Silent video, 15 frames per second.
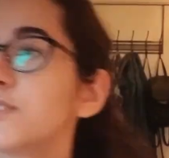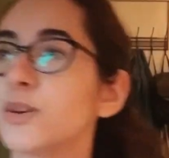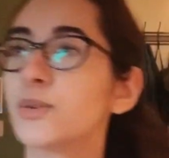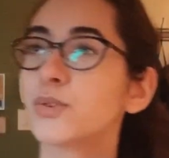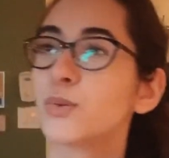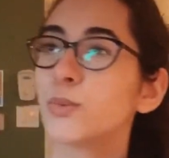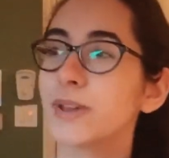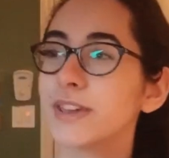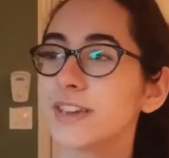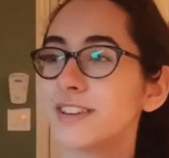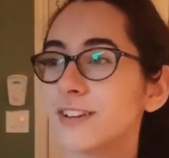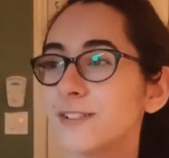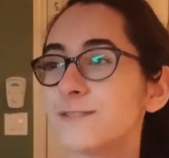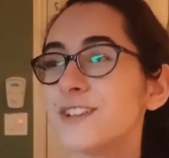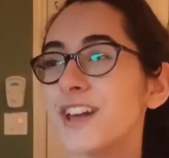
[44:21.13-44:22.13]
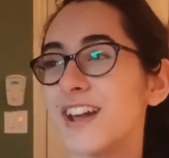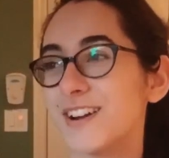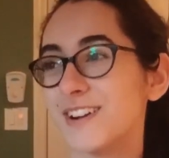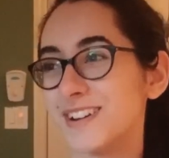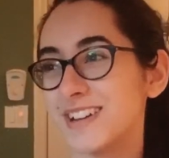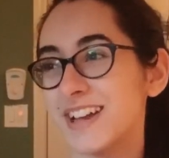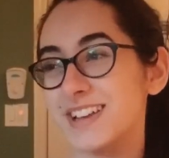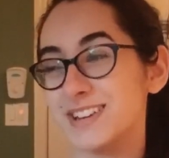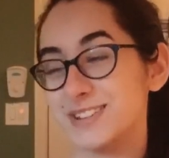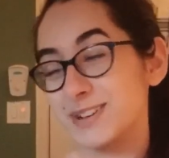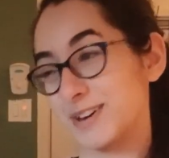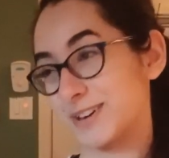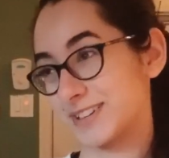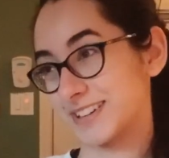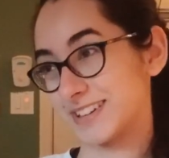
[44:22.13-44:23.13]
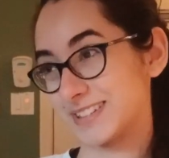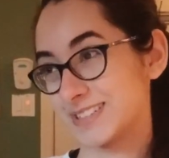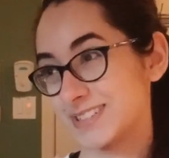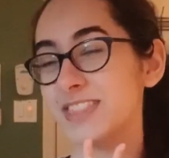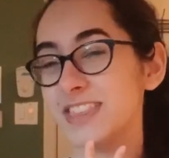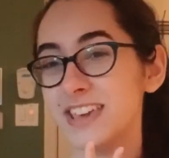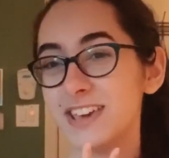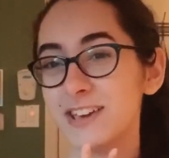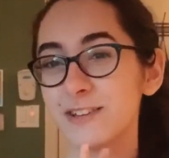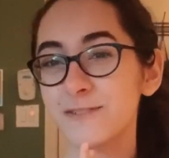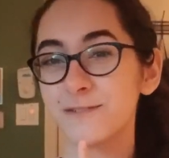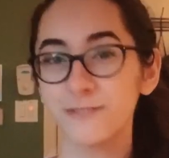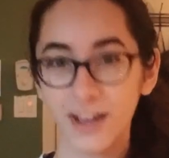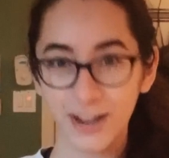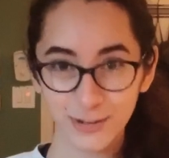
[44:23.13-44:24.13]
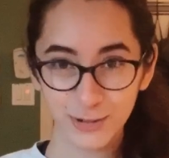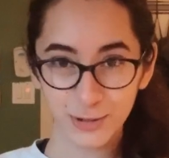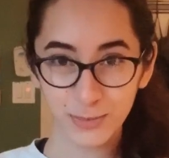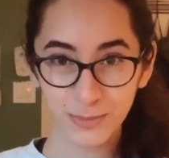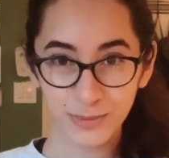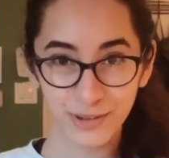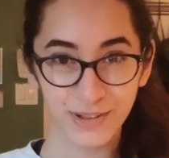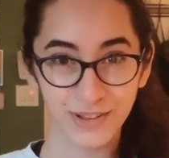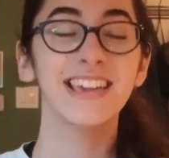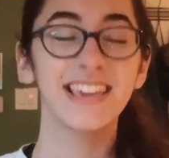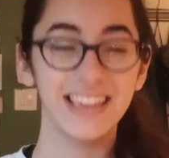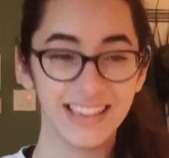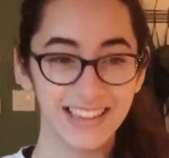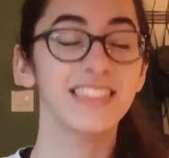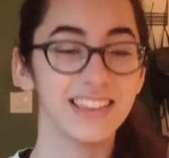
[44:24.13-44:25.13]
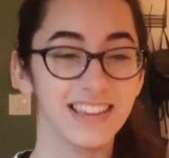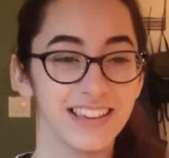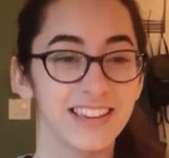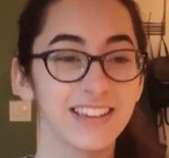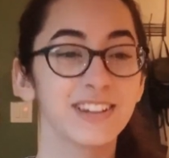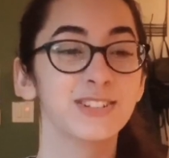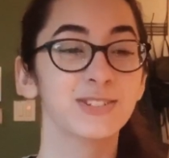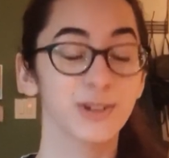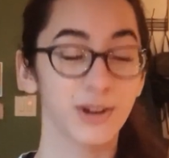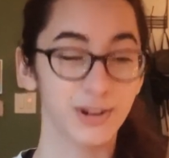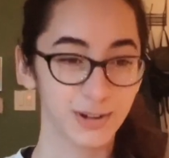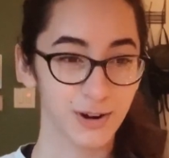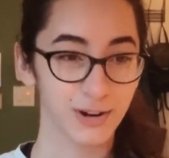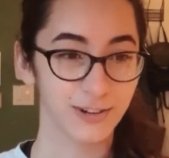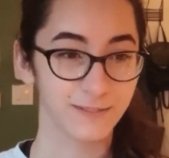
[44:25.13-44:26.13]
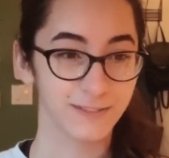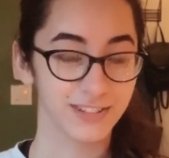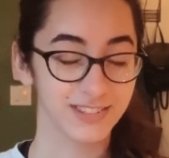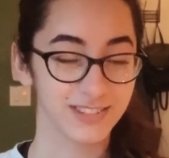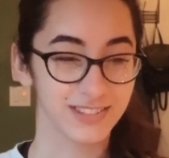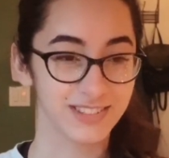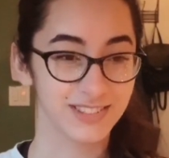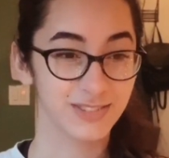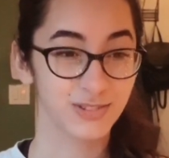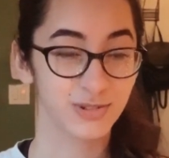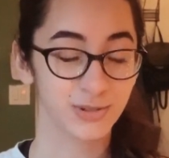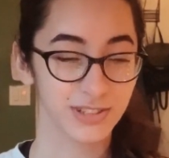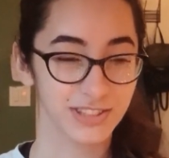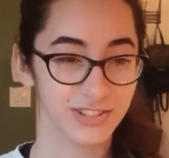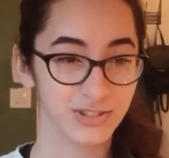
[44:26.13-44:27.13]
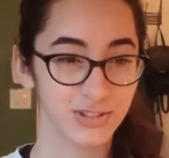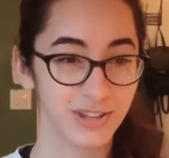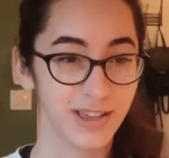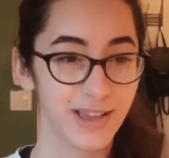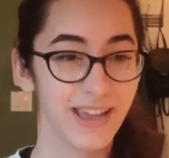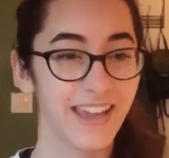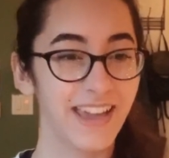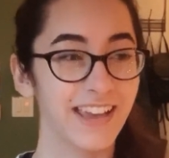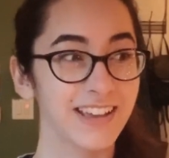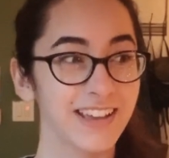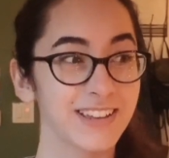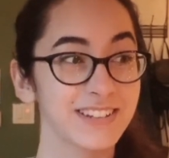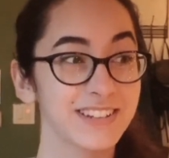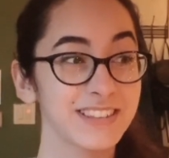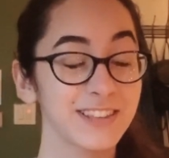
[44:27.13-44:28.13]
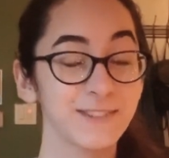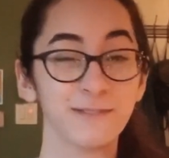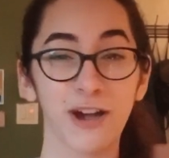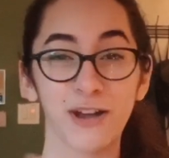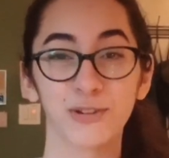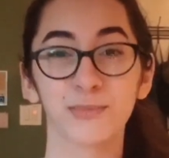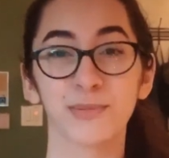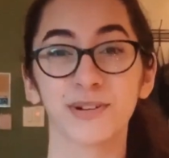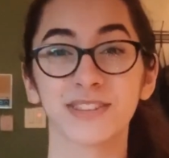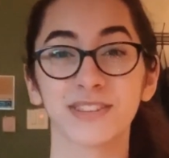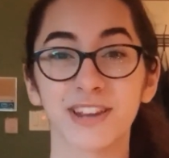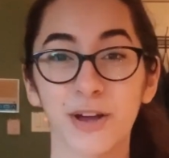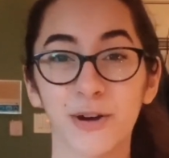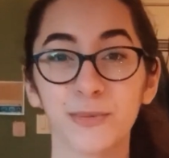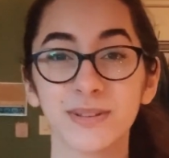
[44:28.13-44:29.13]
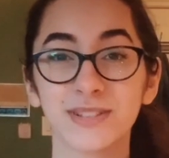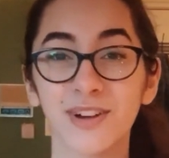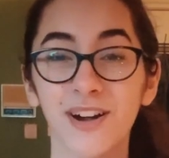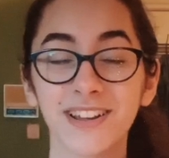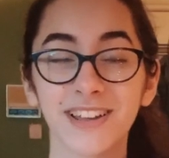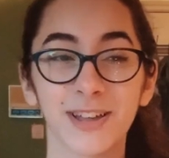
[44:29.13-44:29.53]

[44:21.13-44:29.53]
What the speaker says: So Queen of Air and Darkness, the final book in the Dark Artifices trilogy and the final book that I will be talking